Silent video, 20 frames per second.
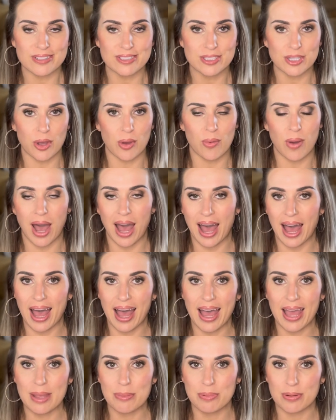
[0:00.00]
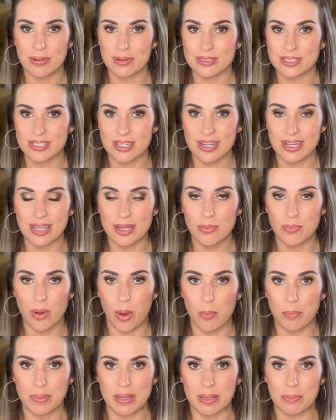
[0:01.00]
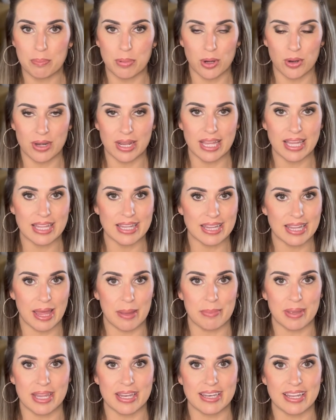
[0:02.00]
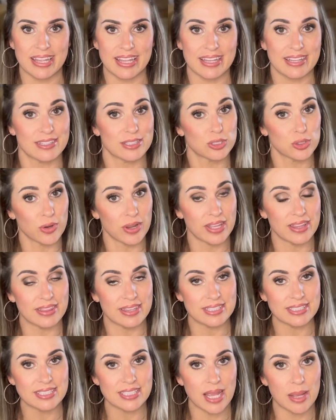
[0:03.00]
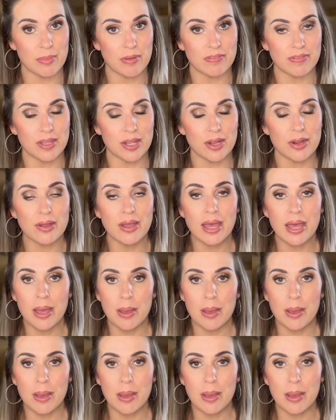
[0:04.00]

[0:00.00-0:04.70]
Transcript: So I personally won't be burning lemon during this time of year,